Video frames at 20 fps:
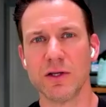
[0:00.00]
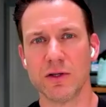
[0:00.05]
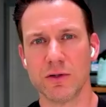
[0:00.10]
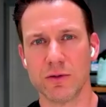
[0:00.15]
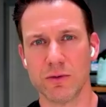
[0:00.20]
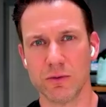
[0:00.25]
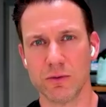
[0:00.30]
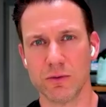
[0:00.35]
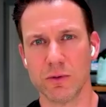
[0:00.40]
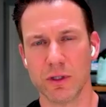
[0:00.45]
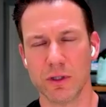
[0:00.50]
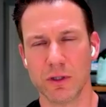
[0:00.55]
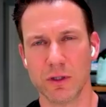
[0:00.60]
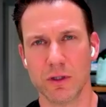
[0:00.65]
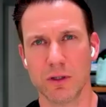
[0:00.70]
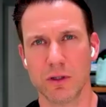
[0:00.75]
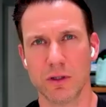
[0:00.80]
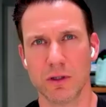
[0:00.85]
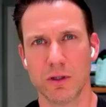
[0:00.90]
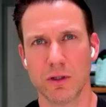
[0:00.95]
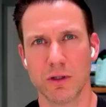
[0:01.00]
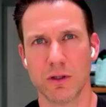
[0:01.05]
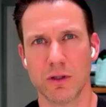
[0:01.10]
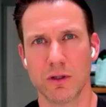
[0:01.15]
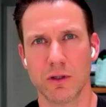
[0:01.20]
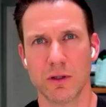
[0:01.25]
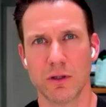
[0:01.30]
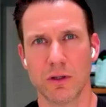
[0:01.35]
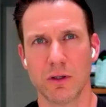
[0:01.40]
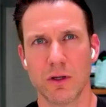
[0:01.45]
you
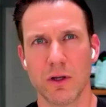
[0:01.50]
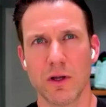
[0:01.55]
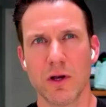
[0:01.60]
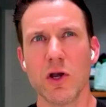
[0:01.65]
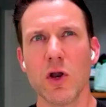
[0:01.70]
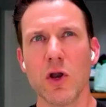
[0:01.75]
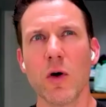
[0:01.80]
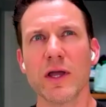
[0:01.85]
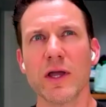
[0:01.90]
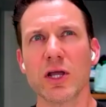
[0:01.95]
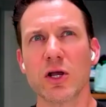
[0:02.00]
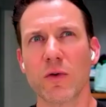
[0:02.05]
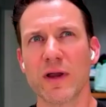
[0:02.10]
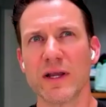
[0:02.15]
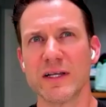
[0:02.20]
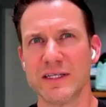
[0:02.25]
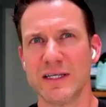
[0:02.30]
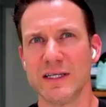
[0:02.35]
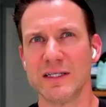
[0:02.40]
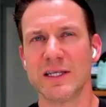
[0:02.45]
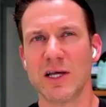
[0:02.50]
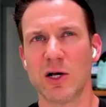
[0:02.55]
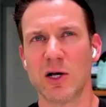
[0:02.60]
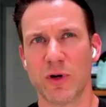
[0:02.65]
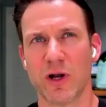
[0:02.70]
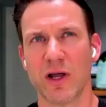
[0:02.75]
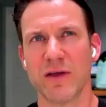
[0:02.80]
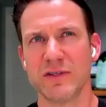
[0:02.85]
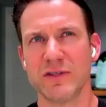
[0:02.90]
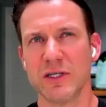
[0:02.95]
not in great detail,
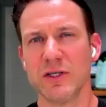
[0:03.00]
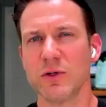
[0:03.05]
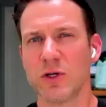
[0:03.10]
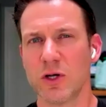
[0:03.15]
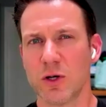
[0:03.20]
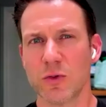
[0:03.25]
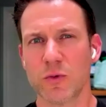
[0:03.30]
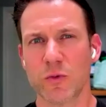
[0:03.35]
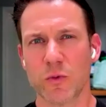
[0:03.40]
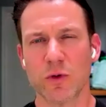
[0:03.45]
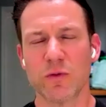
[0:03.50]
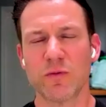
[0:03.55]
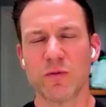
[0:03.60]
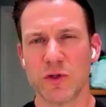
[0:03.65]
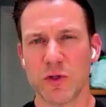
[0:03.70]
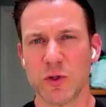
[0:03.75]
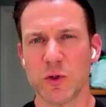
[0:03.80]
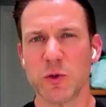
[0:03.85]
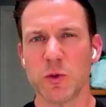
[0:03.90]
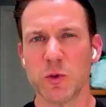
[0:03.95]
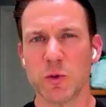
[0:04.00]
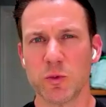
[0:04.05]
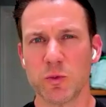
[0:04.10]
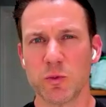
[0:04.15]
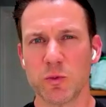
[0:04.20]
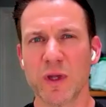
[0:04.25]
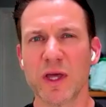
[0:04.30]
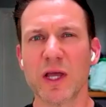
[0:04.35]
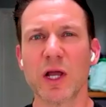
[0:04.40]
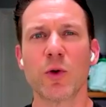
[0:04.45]
but I've seen you go through a few
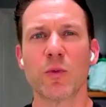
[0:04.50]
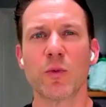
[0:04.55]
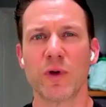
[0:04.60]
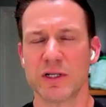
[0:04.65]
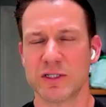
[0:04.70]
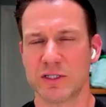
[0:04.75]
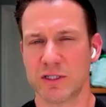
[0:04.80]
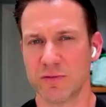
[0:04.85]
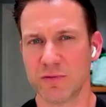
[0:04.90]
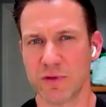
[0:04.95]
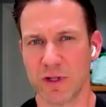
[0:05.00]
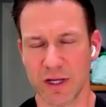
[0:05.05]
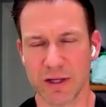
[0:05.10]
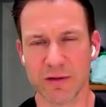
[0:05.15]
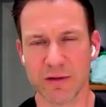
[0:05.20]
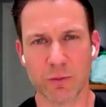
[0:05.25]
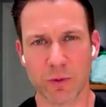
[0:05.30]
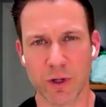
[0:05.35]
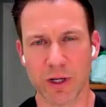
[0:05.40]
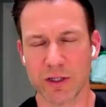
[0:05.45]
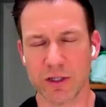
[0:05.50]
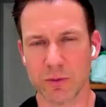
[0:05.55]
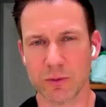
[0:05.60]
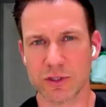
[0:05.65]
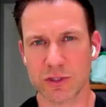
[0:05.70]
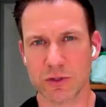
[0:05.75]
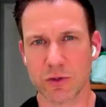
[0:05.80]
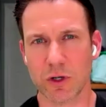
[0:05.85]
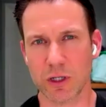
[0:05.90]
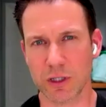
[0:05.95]
periods of life where you were
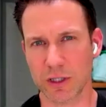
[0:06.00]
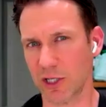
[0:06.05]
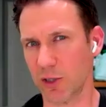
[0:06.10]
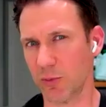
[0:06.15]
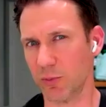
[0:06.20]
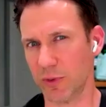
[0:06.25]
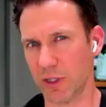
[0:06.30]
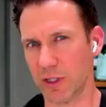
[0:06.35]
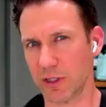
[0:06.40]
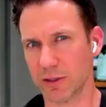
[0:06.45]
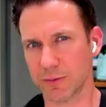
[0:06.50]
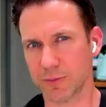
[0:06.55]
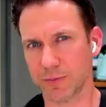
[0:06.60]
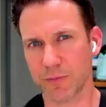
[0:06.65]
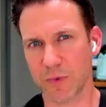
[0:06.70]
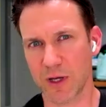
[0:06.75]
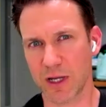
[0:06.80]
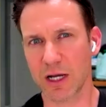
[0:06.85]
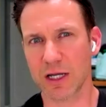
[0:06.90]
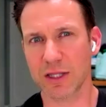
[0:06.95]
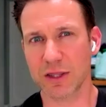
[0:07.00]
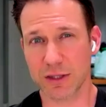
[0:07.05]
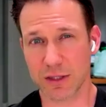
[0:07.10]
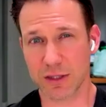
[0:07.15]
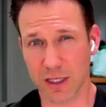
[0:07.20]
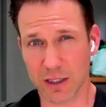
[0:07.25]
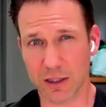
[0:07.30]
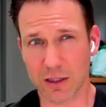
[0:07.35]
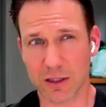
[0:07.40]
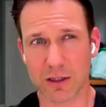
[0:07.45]
struggling a bit. And I
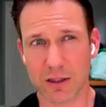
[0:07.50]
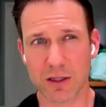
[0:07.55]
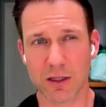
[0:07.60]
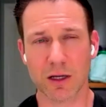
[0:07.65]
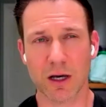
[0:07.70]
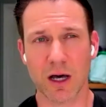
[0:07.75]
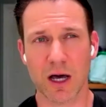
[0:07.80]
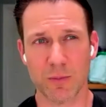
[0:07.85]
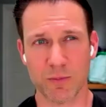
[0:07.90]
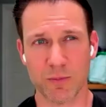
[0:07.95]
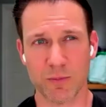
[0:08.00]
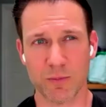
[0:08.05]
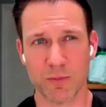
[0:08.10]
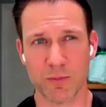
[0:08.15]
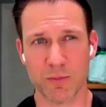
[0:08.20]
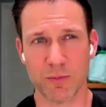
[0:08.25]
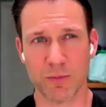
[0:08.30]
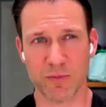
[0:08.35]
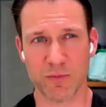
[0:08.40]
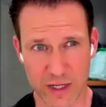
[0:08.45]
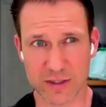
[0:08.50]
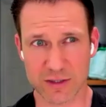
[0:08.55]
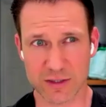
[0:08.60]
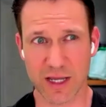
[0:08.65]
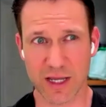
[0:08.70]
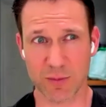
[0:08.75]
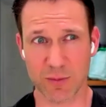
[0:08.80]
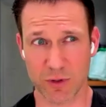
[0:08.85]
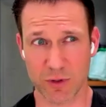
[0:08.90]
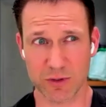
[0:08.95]
think I'm right in
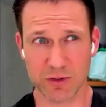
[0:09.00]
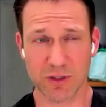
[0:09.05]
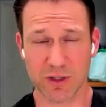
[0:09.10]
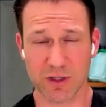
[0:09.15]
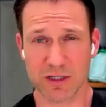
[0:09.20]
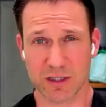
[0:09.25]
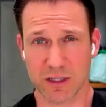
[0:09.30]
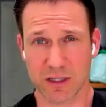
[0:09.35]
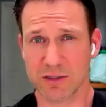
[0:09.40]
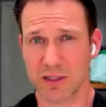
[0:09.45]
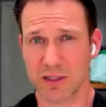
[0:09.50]
saying most of that does